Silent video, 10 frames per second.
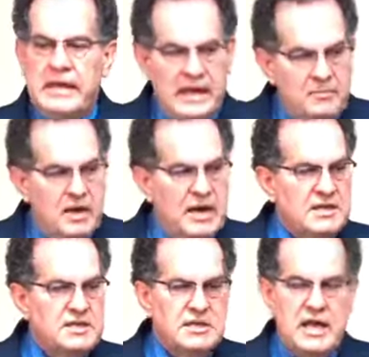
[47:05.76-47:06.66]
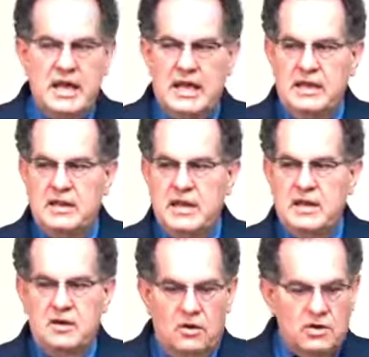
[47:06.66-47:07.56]
Anybody today
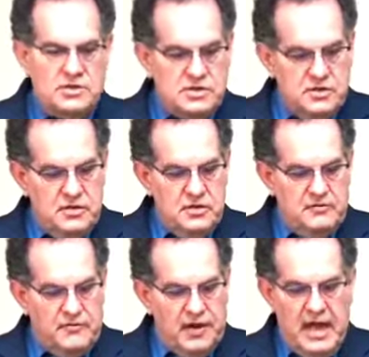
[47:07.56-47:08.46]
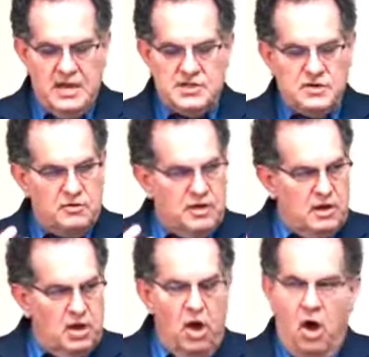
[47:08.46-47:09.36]
that looks to the flesh or the
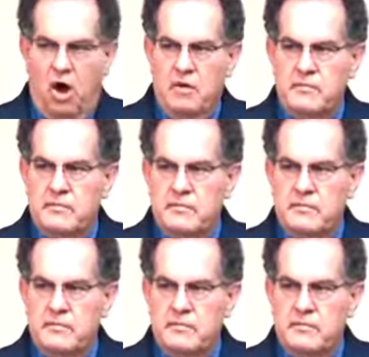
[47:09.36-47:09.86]
law